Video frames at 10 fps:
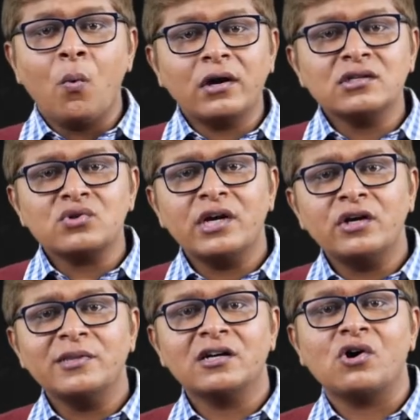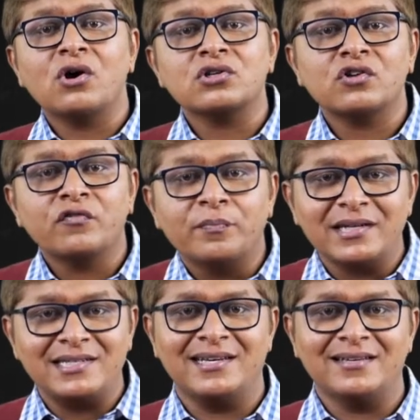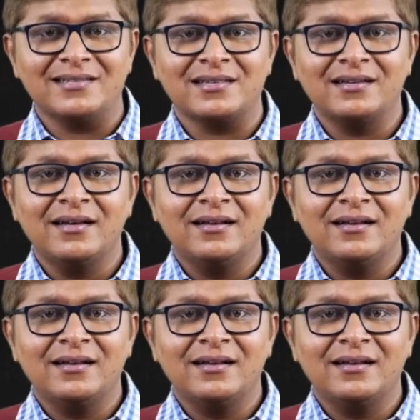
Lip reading: What is going to be the cost of purchase?